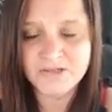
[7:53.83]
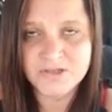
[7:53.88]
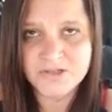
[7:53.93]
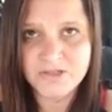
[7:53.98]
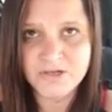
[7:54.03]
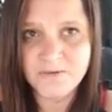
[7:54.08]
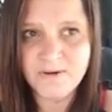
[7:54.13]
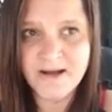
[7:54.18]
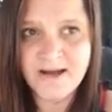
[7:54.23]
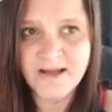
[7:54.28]

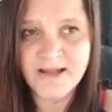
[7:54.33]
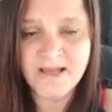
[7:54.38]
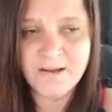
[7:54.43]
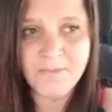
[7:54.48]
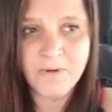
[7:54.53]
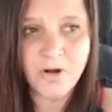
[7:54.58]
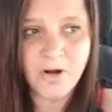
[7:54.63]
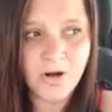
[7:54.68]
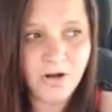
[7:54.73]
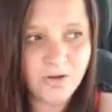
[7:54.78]
So I
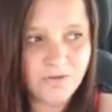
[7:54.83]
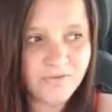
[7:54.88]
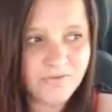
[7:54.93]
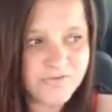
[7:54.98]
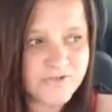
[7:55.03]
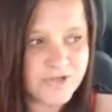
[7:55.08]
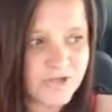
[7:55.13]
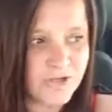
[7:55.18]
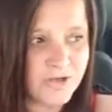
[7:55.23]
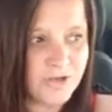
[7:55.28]
am off
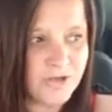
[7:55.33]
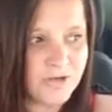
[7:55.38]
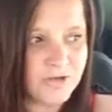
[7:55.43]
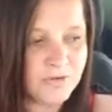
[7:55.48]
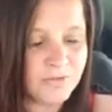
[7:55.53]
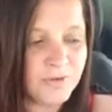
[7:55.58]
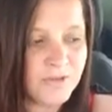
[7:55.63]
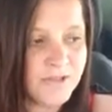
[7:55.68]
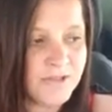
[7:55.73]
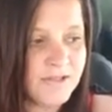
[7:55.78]

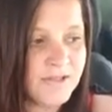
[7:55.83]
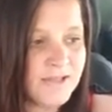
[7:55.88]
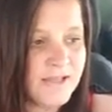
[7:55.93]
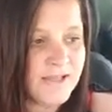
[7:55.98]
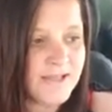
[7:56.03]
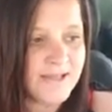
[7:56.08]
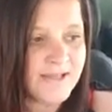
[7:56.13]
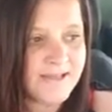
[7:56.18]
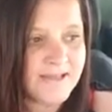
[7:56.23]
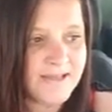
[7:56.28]
to
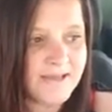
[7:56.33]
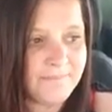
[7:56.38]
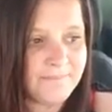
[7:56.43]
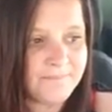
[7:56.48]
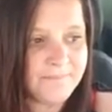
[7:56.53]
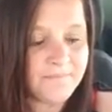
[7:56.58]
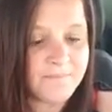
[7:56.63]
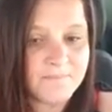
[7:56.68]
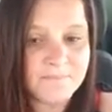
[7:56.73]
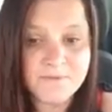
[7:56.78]

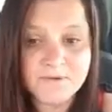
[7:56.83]
um,